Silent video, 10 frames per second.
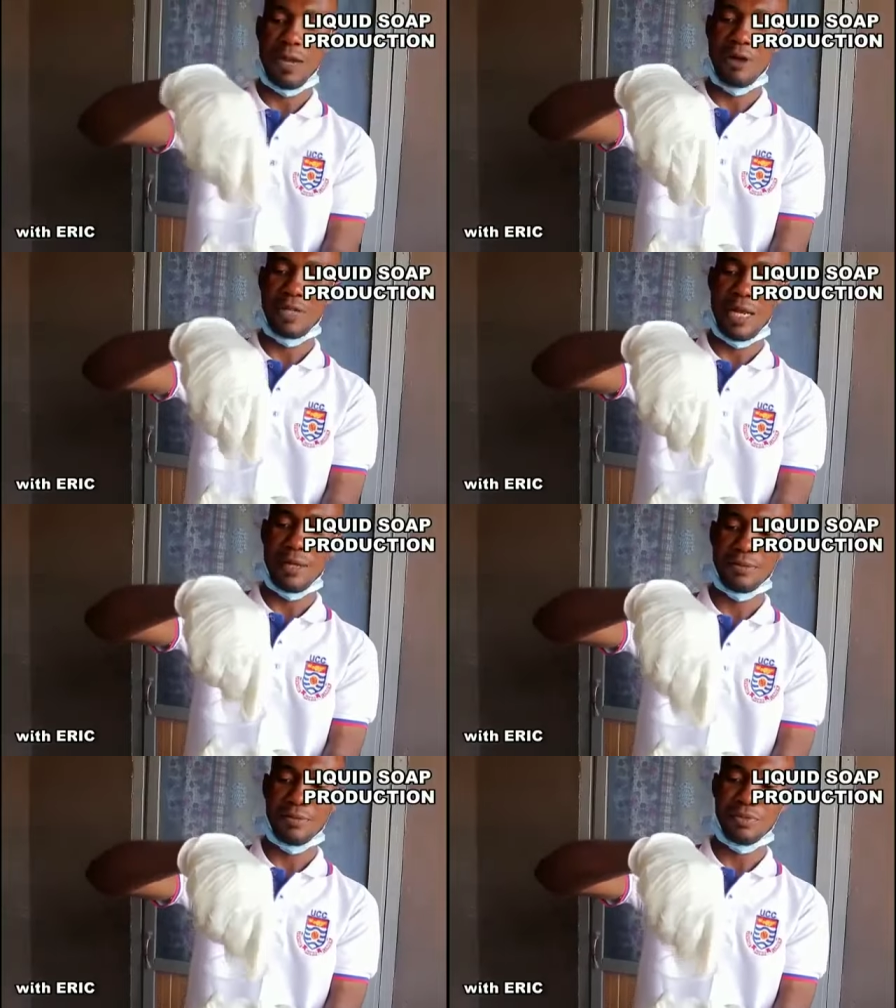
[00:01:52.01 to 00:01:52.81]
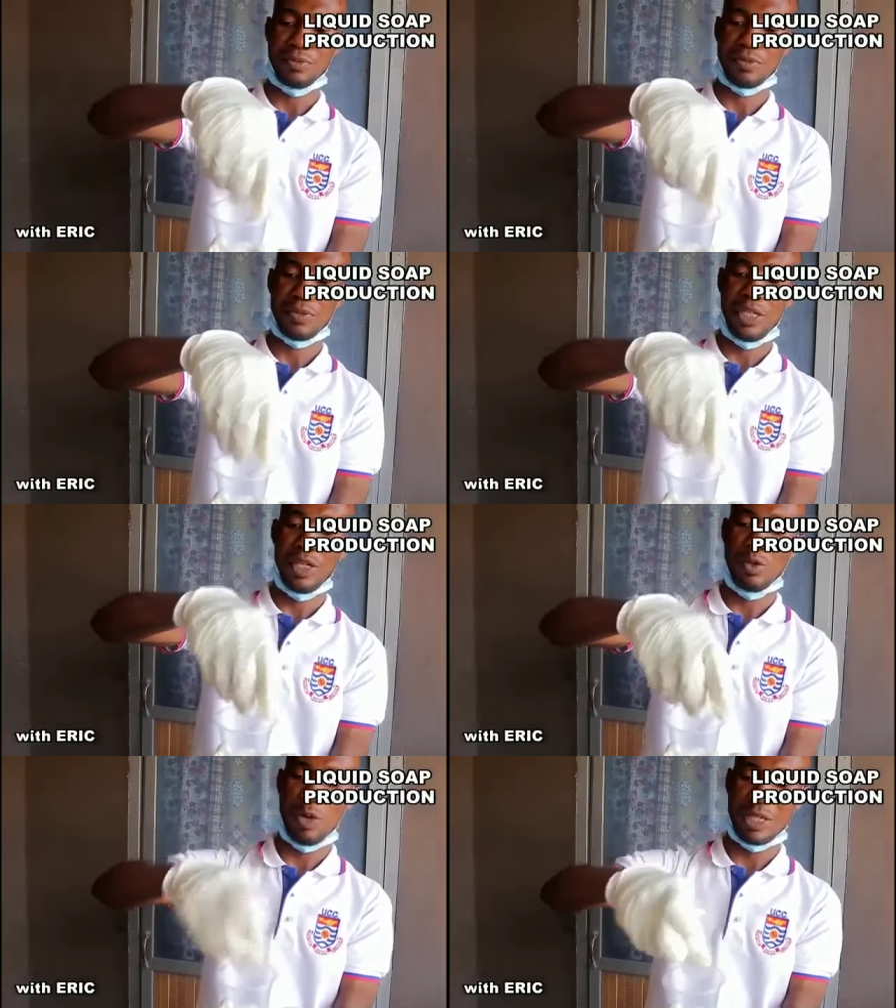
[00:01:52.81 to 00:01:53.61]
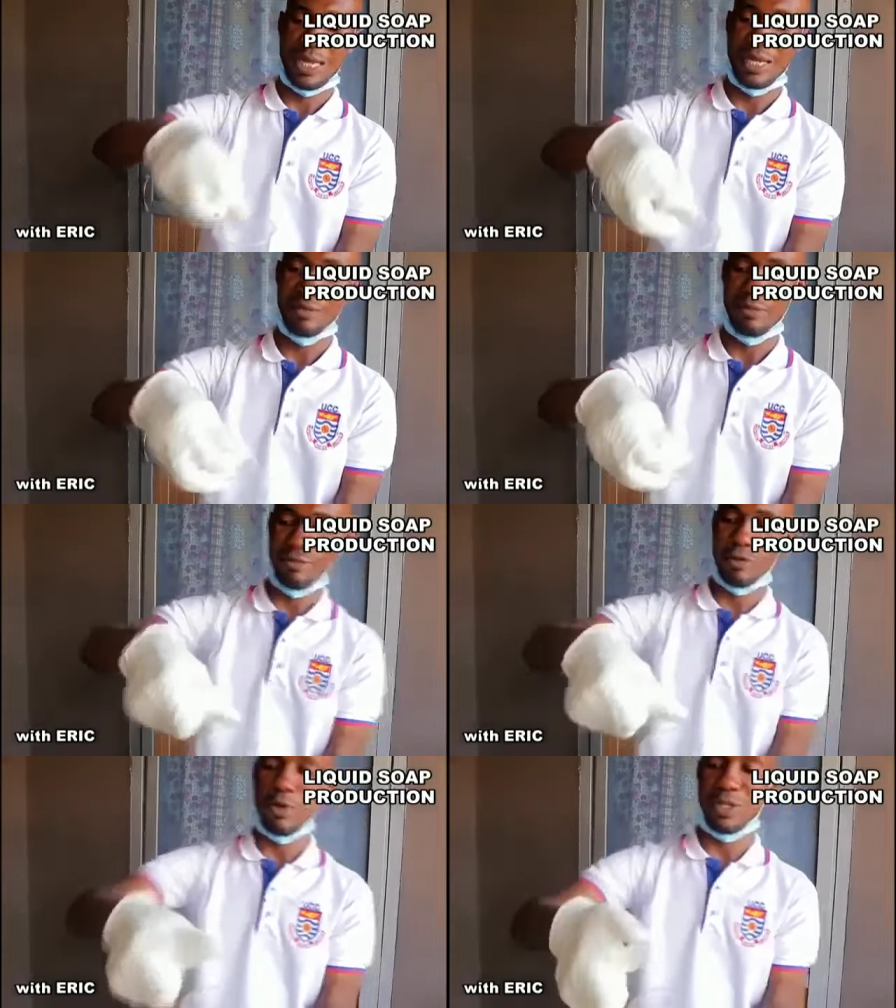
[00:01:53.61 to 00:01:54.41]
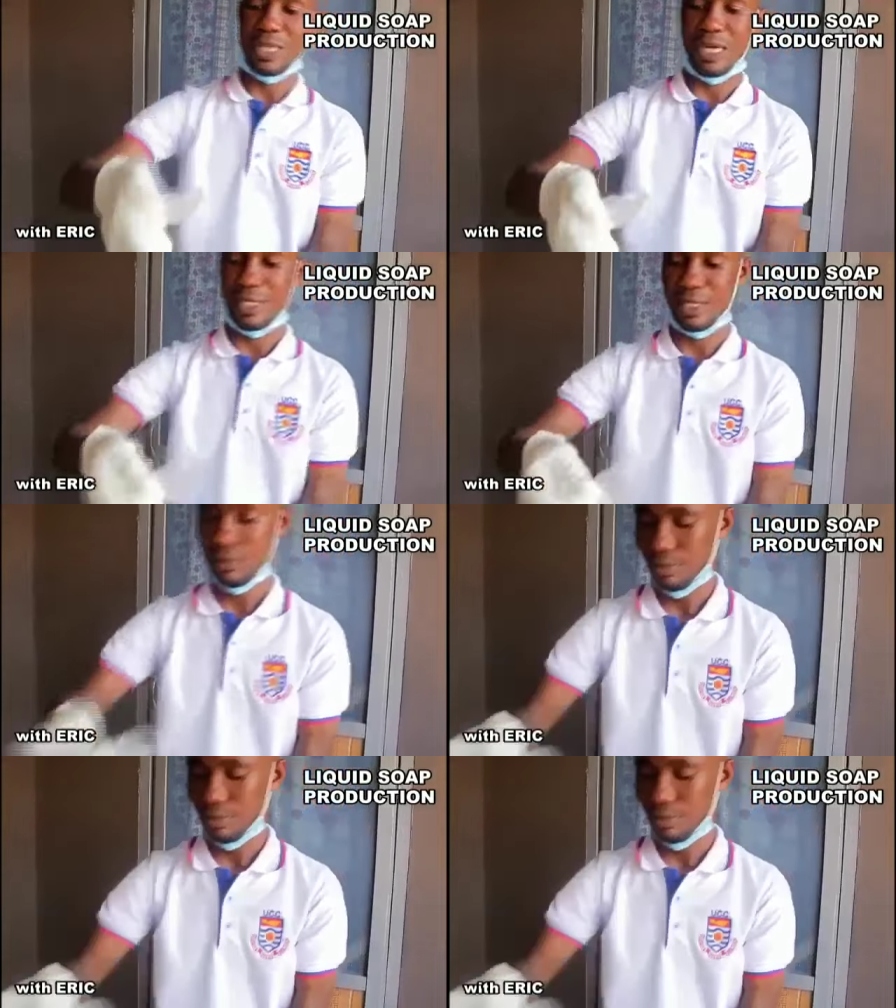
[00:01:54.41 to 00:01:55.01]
powder in water before we start.